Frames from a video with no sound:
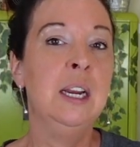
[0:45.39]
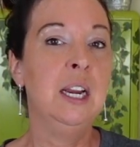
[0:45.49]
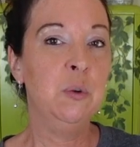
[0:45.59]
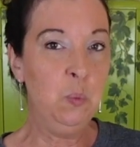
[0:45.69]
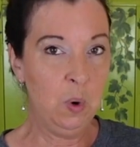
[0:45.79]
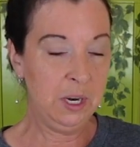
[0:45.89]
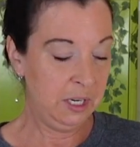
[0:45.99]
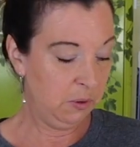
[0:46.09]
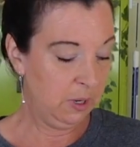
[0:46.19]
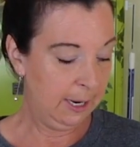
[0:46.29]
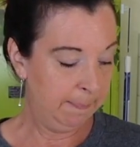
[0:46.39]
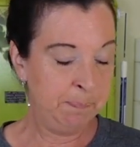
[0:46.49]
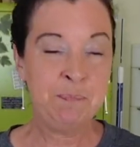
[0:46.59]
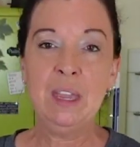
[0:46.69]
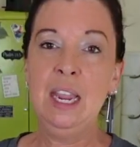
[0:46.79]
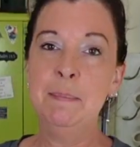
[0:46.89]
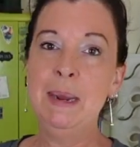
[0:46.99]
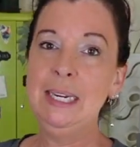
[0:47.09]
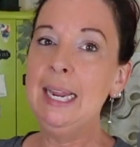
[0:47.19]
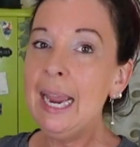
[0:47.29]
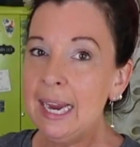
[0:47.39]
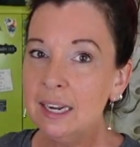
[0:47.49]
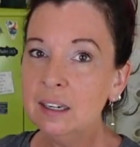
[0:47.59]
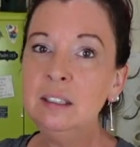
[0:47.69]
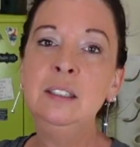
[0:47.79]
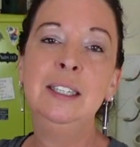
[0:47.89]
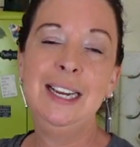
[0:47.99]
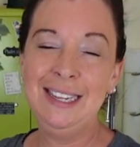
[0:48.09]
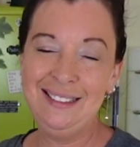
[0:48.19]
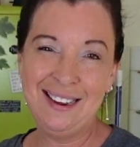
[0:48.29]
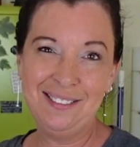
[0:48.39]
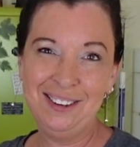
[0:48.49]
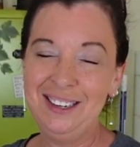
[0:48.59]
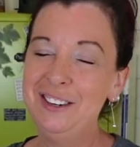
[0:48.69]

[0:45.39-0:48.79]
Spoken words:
in one unit and my kale in the other.